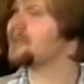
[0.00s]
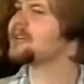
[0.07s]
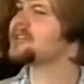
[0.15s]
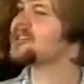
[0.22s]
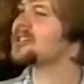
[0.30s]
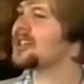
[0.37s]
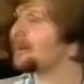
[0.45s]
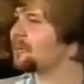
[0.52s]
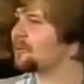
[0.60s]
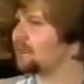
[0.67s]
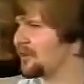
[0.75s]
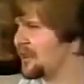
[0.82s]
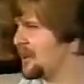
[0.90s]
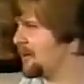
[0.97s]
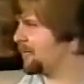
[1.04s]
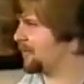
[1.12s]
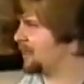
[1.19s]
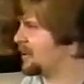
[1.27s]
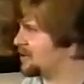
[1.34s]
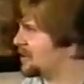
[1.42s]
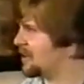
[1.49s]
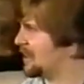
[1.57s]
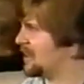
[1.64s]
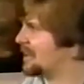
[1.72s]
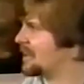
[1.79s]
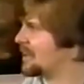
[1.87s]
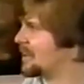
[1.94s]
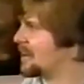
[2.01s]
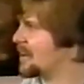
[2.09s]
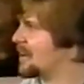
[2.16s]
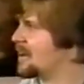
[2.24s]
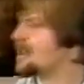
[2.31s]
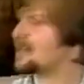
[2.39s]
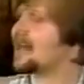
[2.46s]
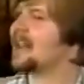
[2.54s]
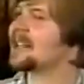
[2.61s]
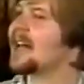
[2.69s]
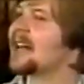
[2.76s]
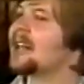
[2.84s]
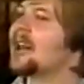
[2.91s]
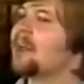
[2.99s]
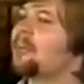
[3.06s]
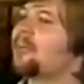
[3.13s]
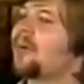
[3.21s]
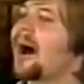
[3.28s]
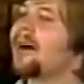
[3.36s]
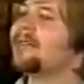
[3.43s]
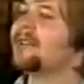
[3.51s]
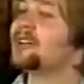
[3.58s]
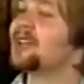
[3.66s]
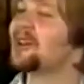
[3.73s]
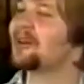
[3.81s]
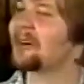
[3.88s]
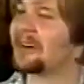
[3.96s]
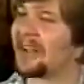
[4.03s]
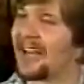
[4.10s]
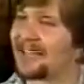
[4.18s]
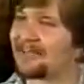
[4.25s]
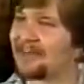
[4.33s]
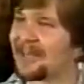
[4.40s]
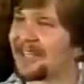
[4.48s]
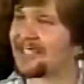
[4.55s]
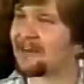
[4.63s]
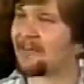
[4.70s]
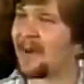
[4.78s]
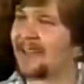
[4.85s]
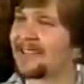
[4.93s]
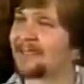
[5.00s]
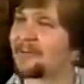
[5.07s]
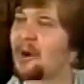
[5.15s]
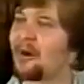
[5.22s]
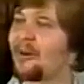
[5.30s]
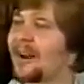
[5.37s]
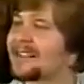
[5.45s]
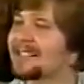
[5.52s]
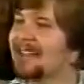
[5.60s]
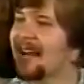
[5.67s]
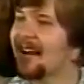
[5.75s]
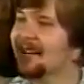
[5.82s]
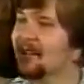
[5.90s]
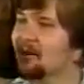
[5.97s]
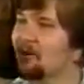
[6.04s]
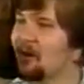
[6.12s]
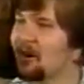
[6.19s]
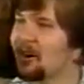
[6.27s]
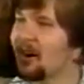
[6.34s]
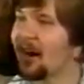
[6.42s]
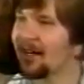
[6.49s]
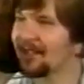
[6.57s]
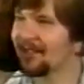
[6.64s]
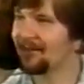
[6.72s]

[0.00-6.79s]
and supped with him, you see. It's like that little private dinner engagement that's imagined. Behold, I stand at the door and knock.